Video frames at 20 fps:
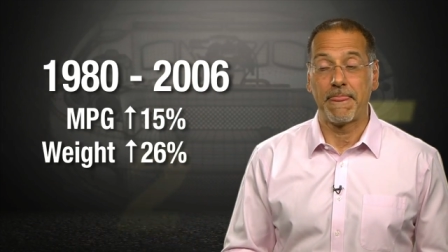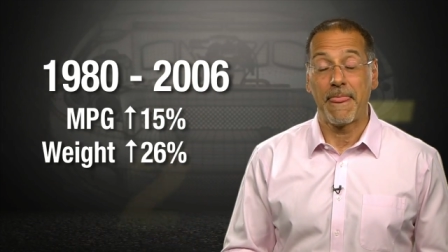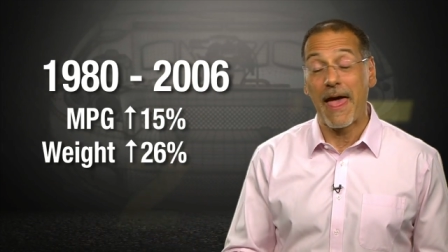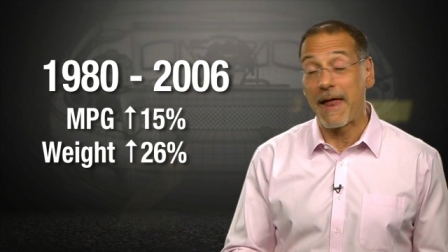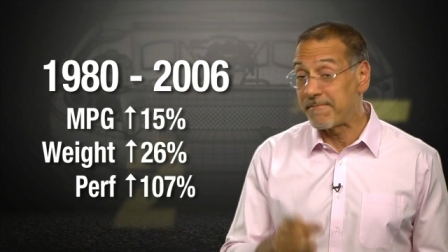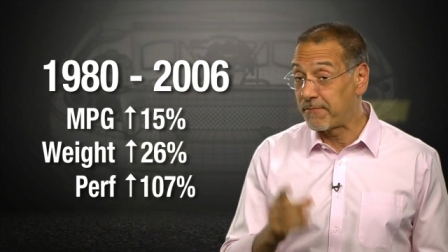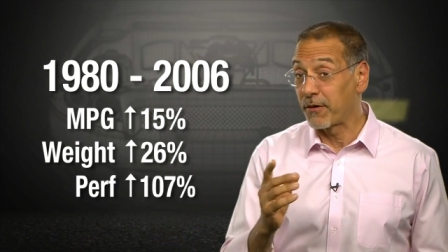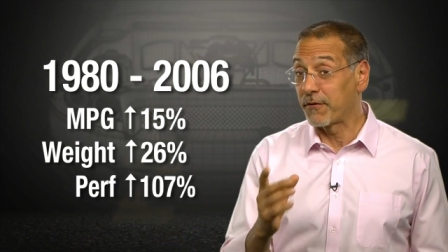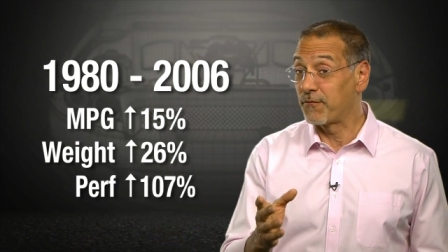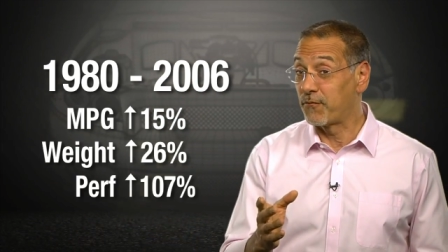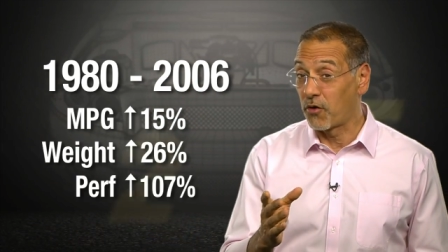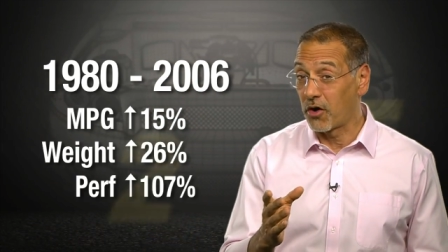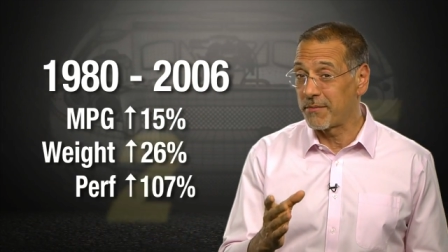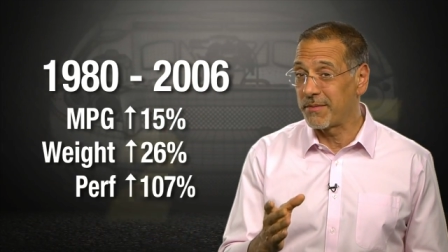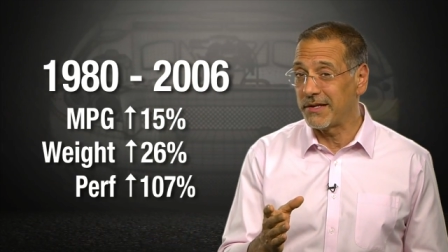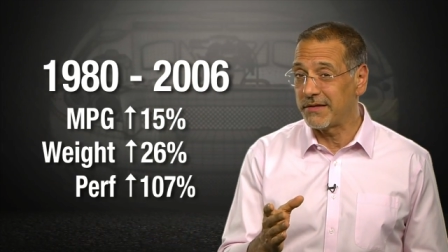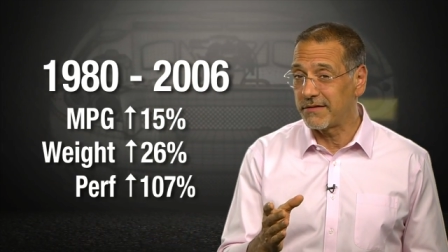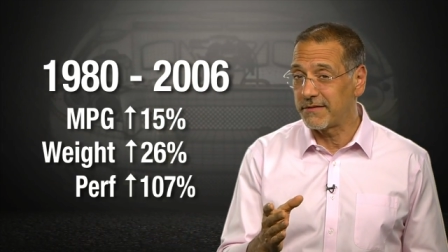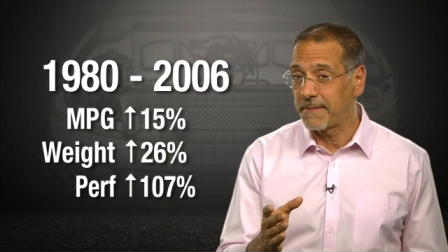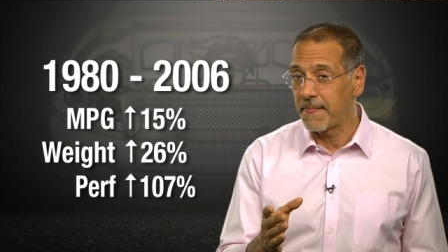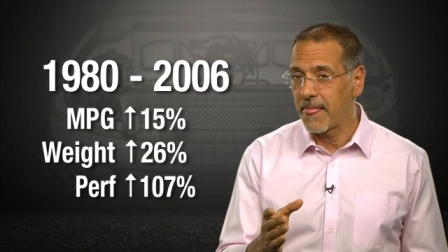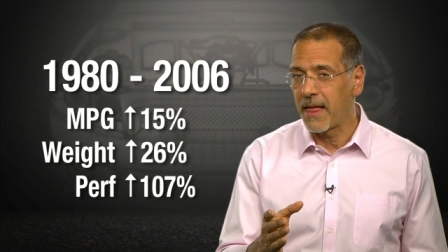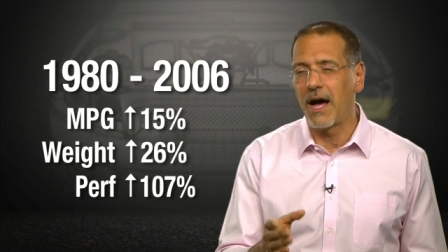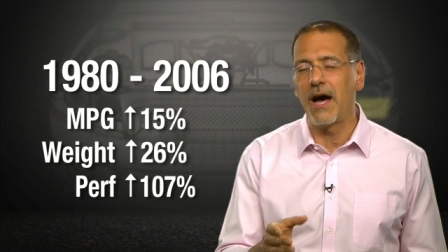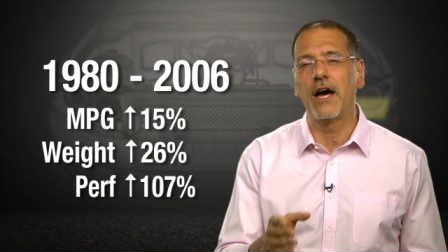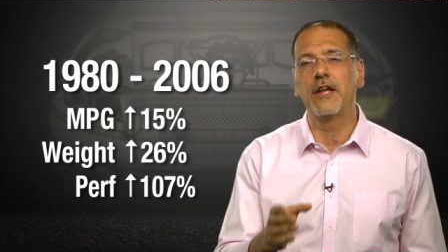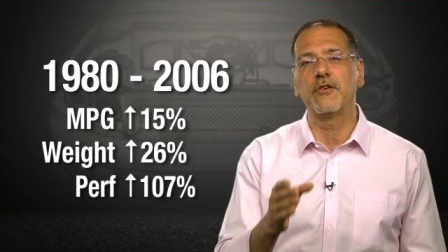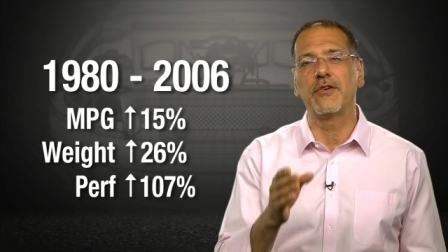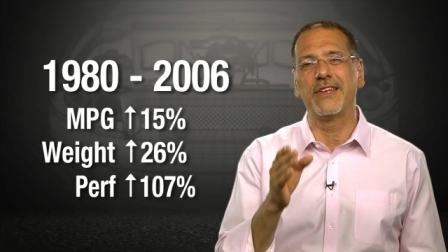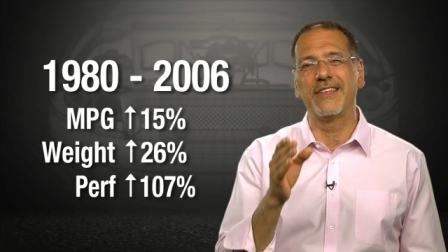and performance
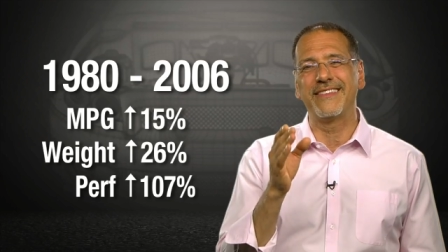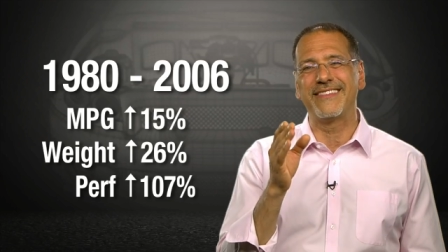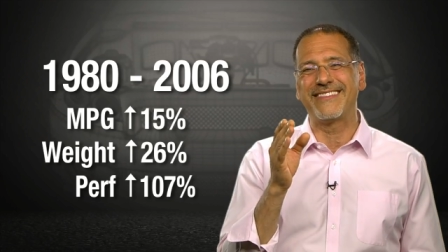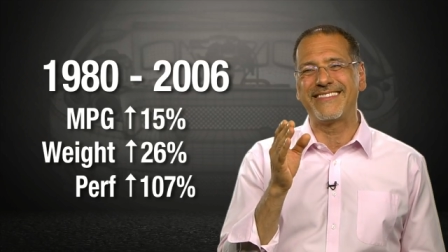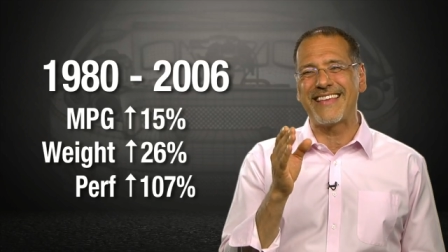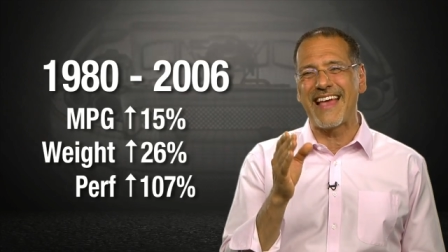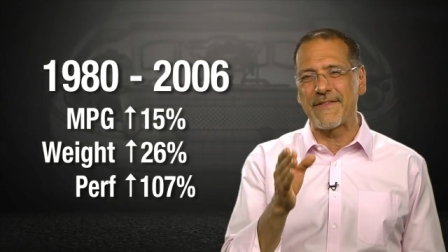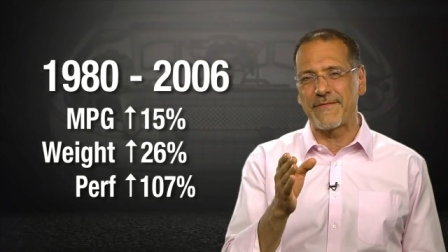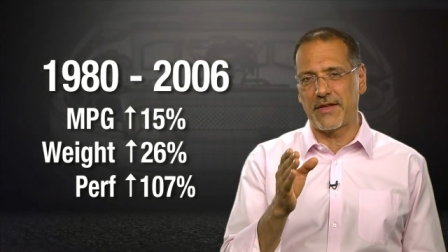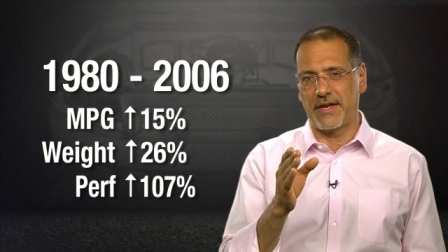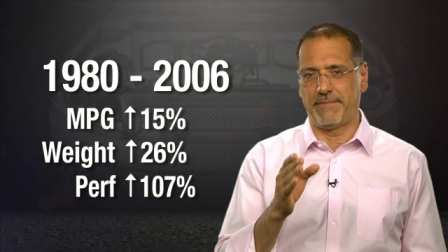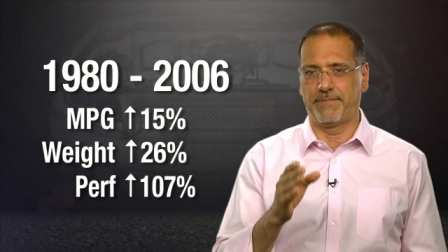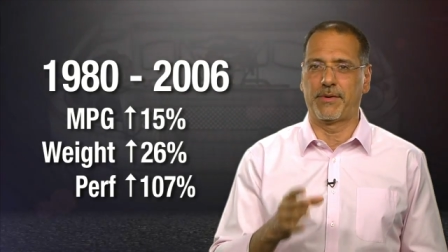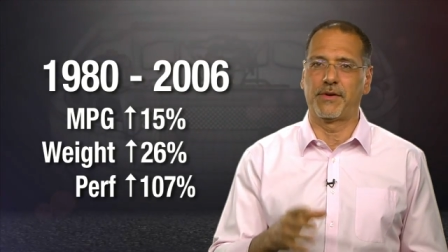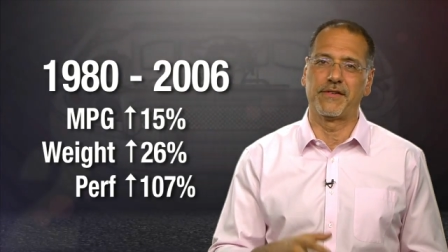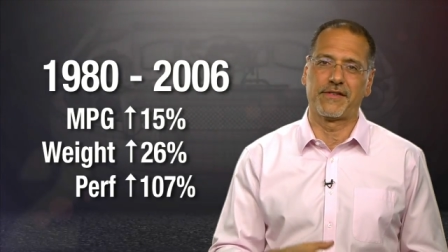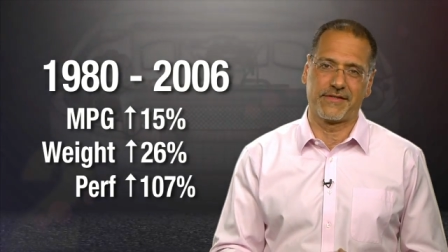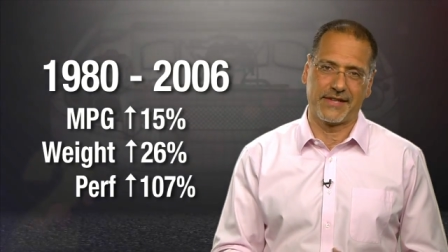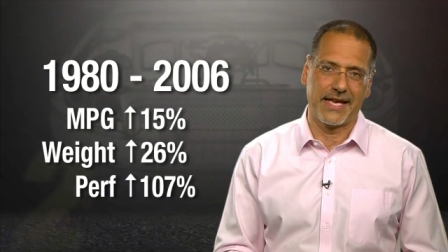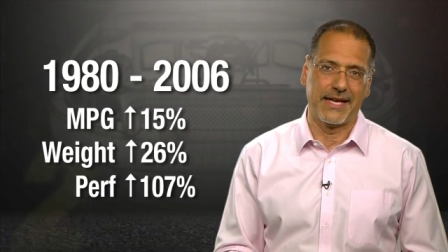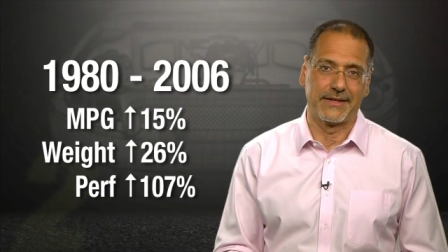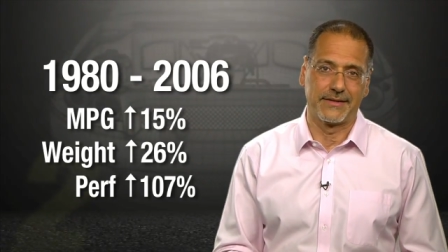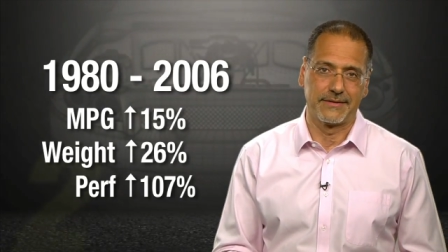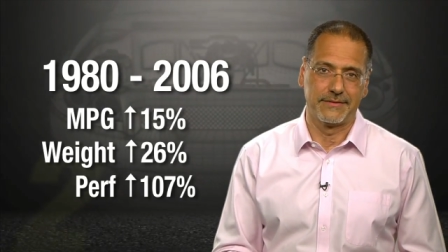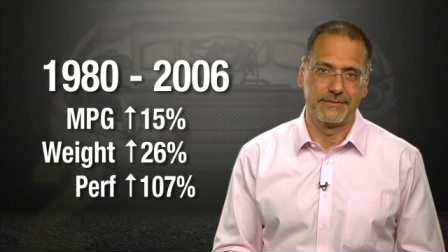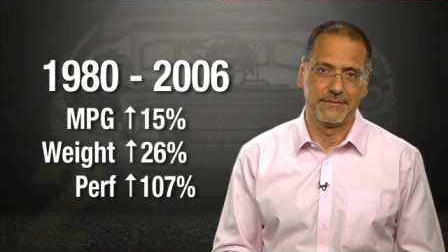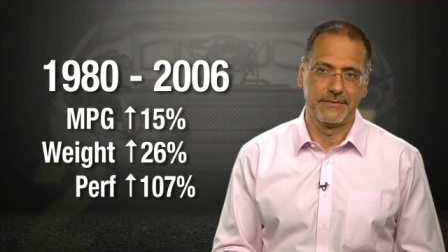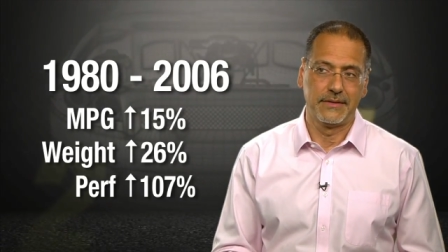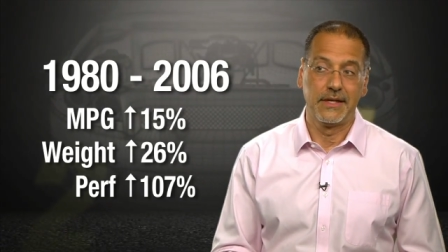107%.